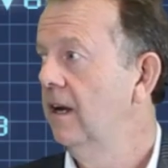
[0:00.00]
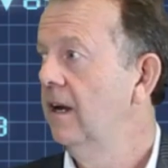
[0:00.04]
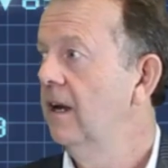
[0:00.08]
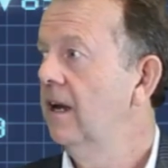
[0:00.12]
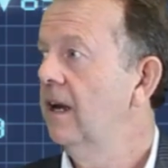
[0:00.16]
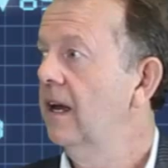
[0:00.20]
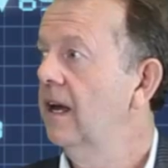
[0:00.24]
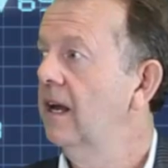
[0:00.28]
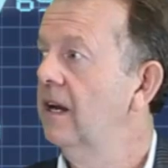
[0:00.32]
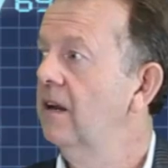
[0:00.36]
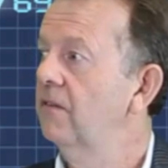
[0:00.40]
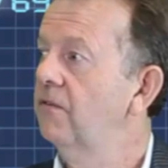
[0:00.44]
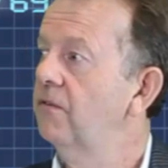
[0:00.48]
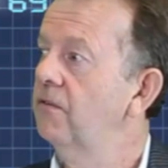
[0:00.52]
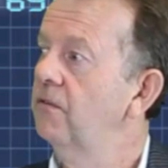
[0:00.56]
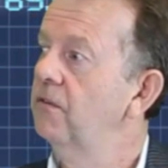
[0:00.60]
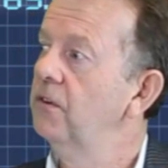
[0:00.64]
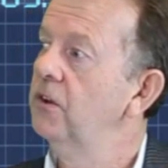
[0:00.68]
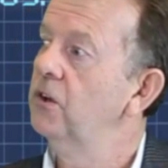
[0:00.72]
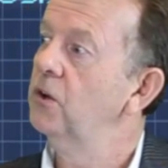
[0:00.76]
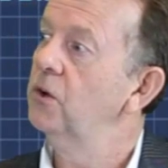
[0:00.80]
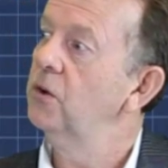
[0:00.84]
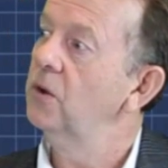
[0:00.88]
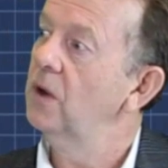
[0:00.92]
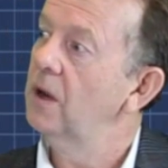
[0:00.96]
and if
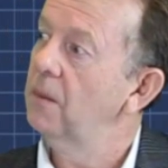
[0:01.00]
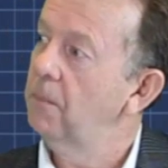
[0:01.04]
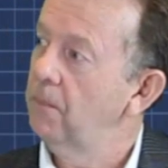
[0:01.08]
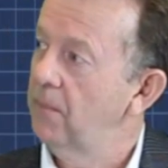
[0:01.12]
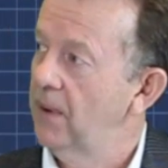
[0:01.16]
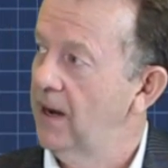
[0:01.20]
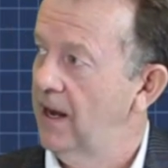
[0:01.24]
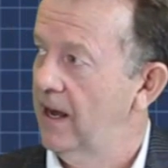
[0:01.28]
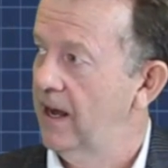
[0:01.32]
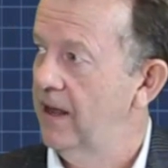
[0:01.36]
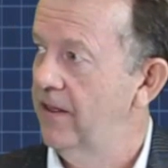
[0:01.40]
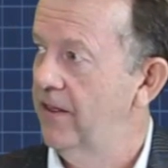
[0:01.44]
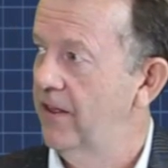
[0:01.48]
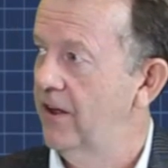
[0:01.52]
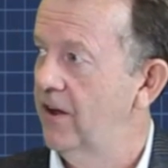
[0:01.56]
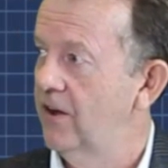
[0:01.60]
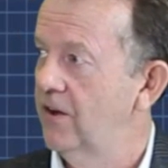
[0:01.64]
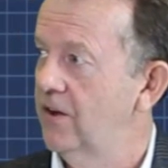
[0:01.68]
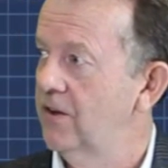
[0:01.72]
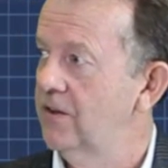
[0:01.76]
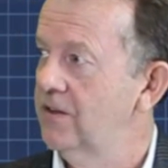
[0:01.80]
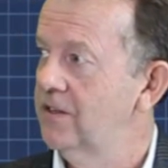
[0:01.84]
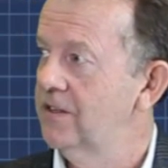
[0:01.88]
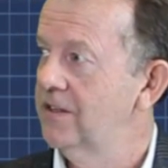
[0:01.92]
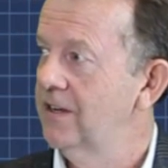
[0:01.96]
you apply
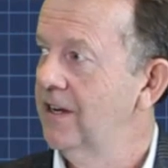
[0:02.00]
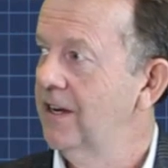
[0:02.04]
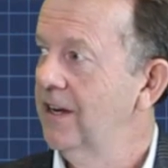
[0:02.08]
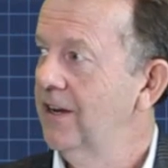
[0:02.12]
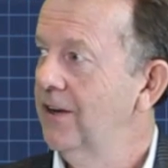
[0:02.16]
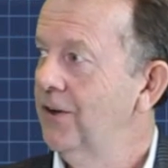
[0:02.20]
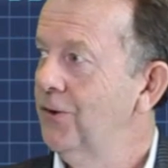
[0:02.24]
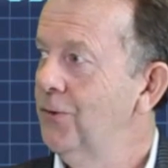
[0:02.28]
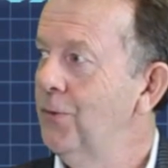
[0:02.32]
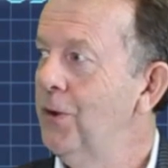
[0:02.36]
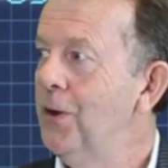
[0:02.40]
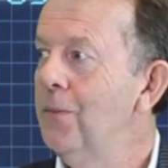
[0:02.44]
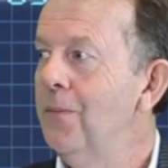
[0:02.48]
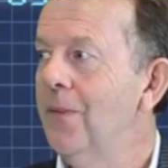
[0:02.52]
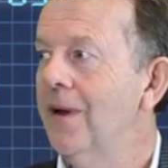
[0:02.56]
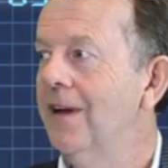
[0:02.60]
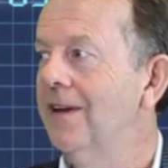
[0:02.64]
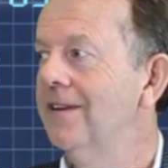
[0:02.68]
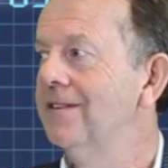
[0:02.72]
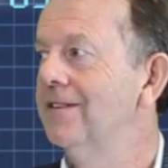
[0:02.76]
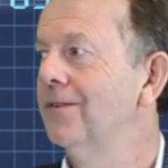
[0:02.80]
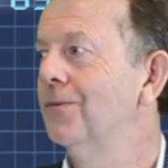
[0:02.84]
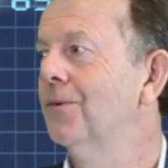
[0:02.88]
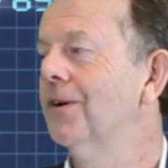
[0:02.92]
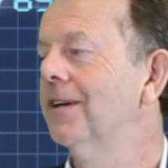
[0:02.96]
those, you'll be amazed
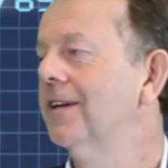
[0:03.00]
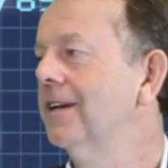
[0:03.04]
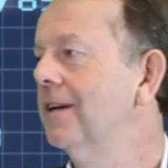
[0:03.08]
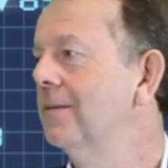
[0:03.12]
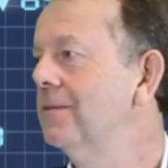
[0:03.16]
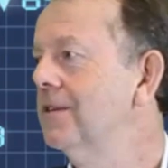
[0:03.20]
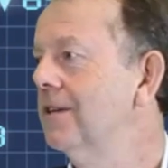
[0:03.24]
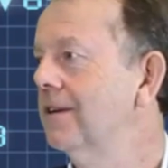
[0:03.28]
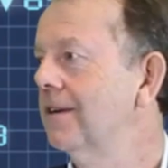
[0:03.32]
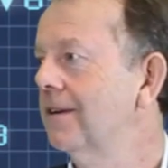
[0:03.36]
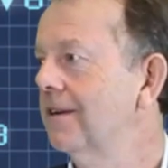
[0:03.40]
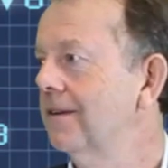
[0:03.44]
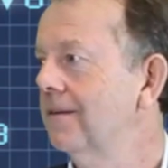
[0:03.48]
at what comes out.